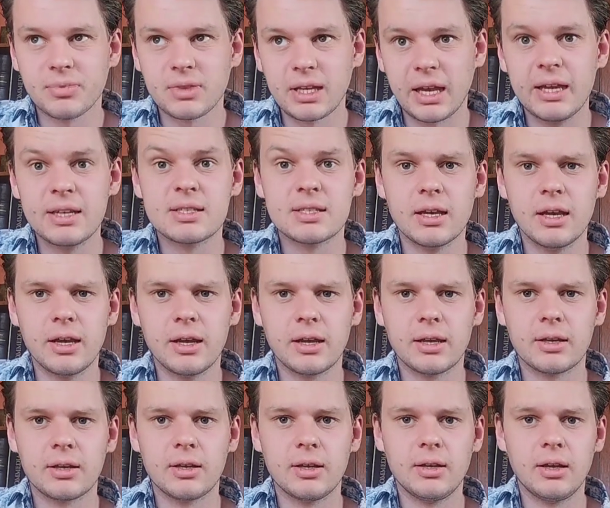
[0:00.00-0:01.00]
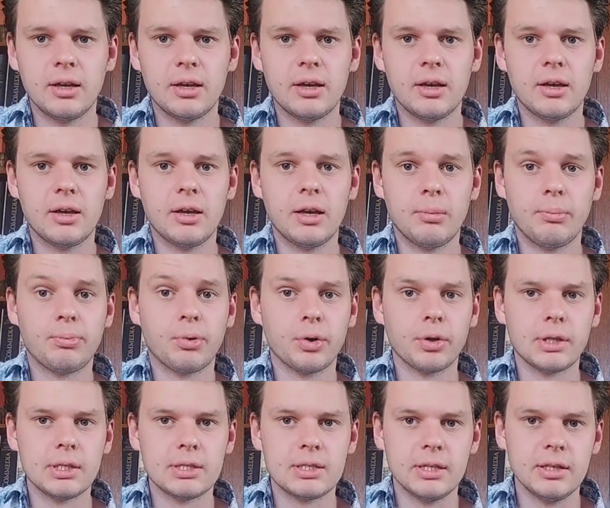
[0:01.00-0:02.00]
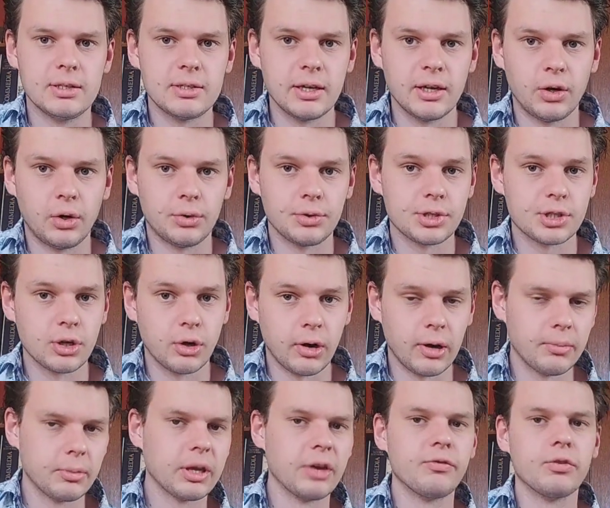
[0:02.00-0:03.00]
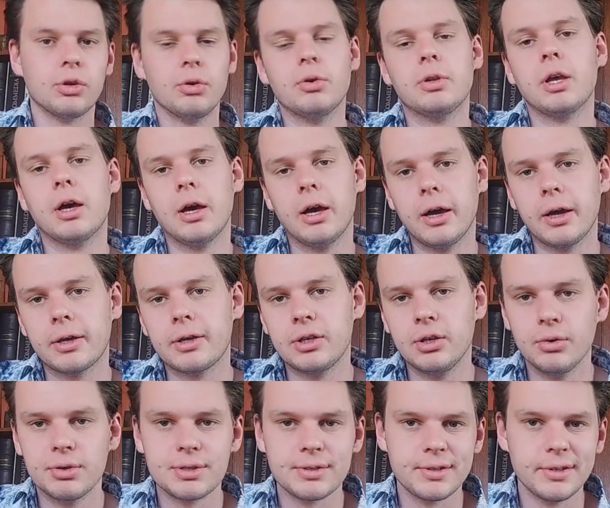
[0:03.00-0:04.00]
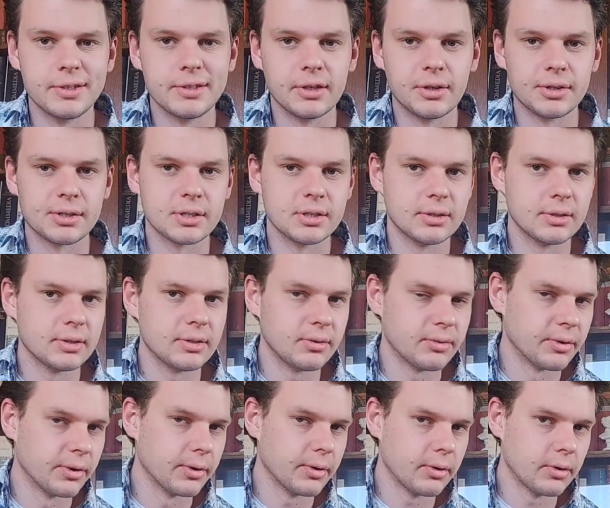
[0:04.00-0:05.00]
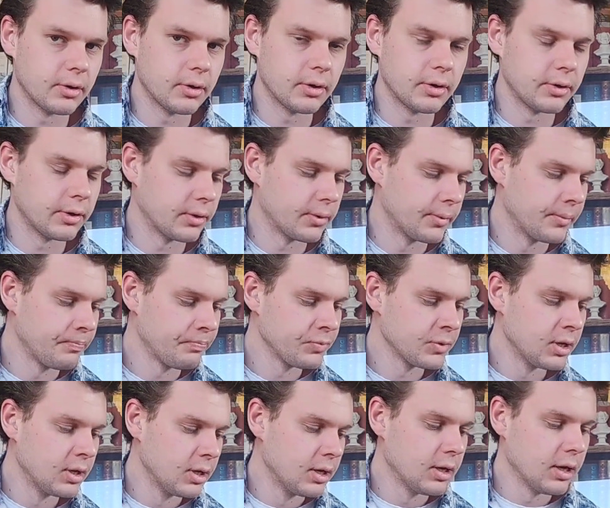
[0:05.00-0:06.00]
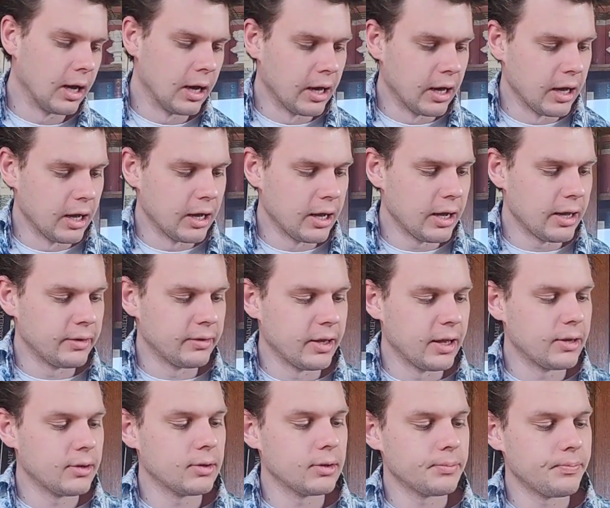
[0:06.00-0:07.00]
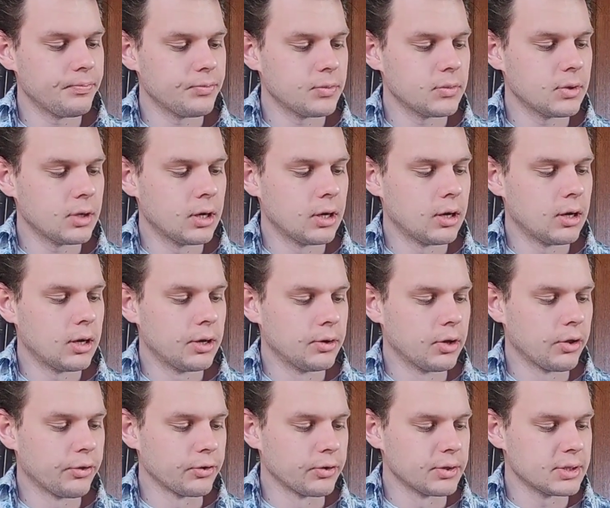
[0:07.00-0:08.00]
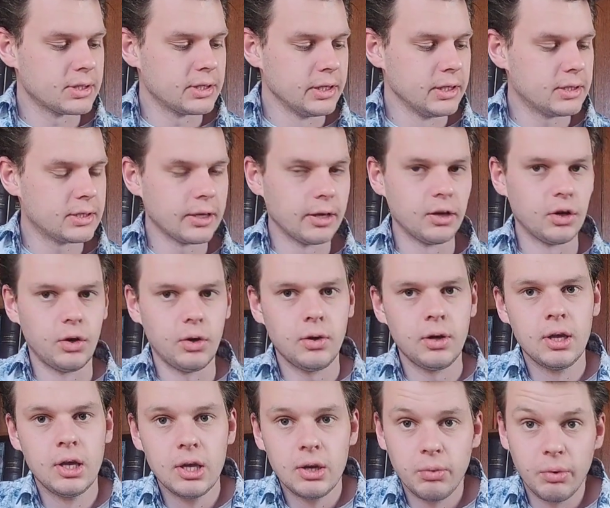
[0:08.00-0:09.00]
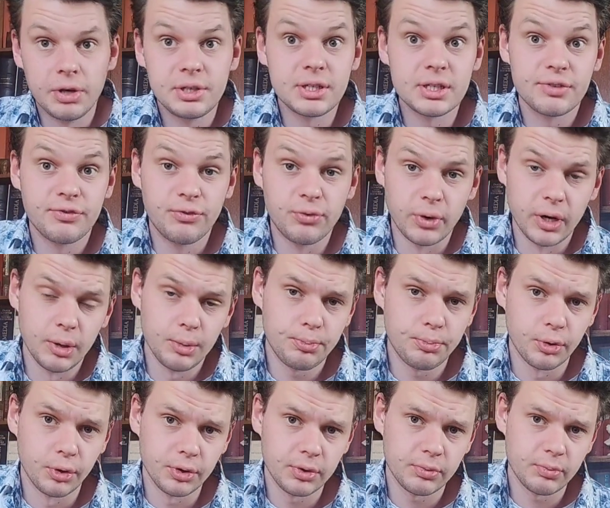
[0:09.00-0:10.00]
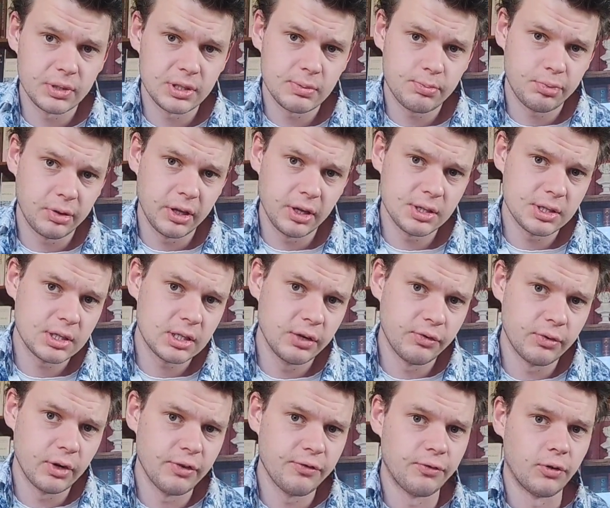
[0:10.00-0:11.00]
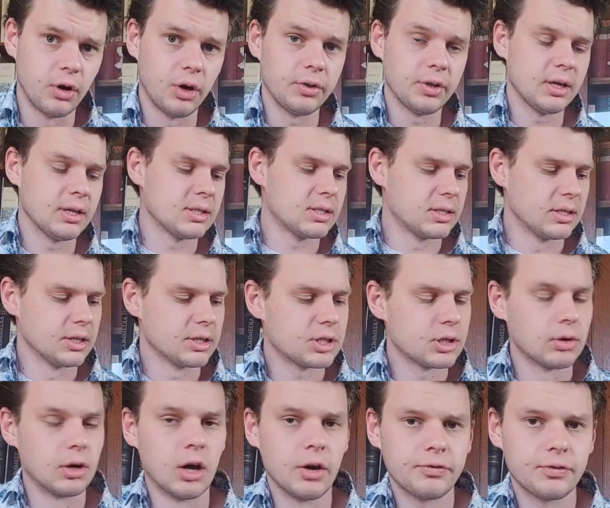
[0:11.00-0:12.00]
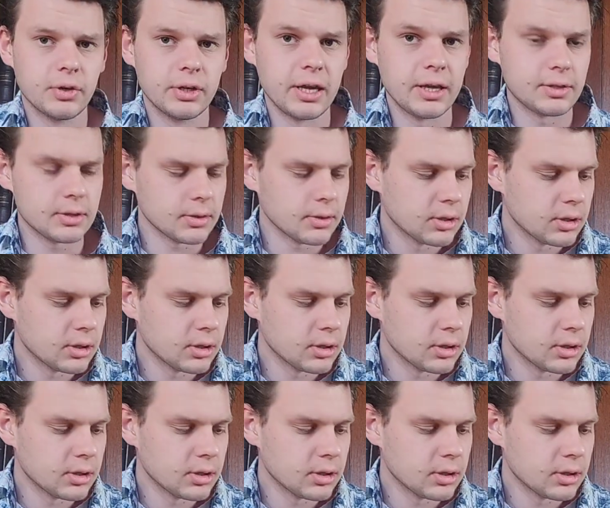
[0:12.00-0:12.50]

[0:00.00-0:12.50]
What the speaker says: is a important detail. So I'm giving you the cues and details here, and then another detail which is very important when playing Stevie Ray Vaughan is this. So after that,